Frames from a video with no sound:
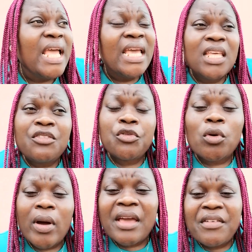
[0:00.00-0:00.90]
if
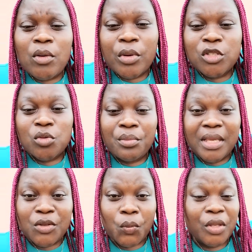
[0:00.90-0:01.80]
you're ever going to
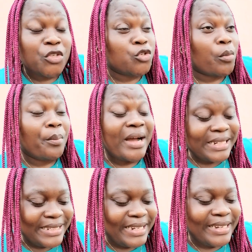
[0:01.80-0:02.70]
meet with your
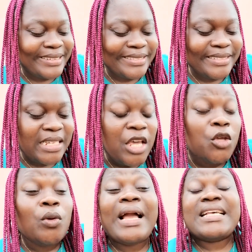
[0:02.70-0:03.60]
partner
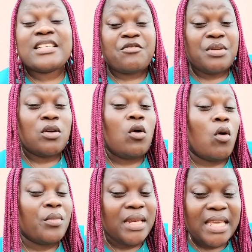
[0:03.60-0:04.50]
you guys have been
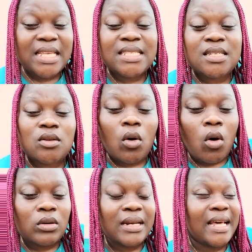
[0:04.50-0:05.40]
communicating
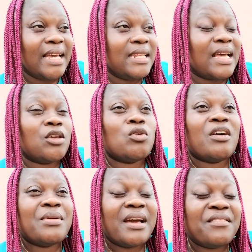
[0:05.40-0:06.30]
online and you have
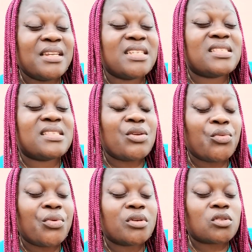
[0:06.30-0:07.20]
been having a
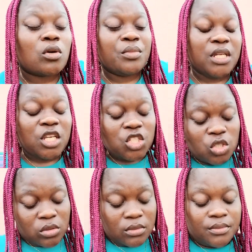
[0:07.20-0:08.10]
serious
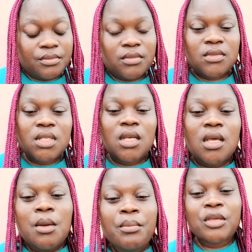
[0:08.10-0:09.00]
communication
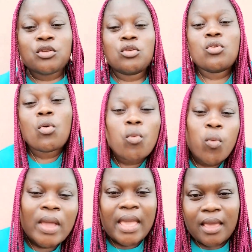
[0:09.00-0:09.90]
but you don't know
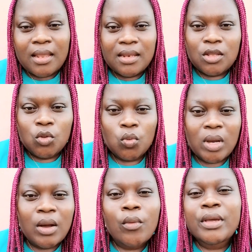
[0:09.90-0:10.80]
when you
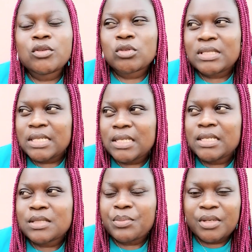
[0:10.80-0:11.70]
are going to see
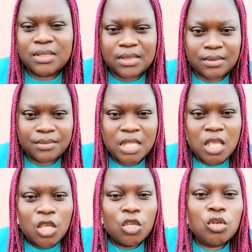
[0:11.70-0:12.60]
this person.
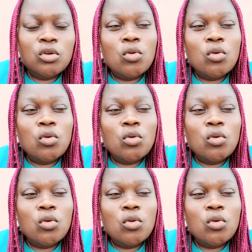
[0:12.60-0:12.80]
You don't know